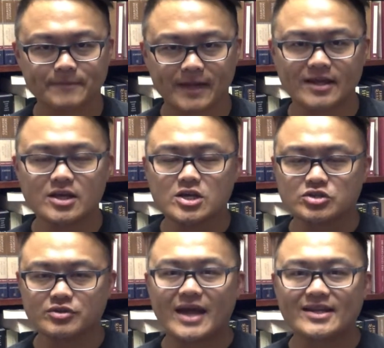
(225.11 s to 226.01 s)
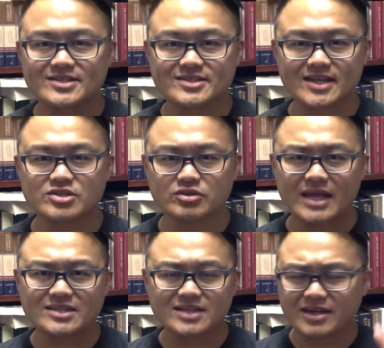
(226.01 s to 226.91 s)
Okay? So that is sin. So
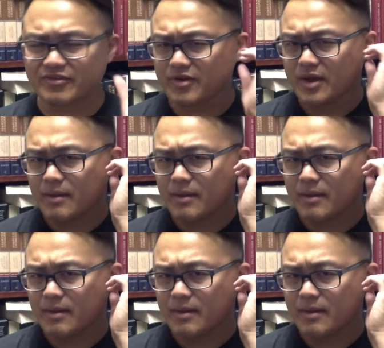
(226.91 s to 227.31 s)
that's kind of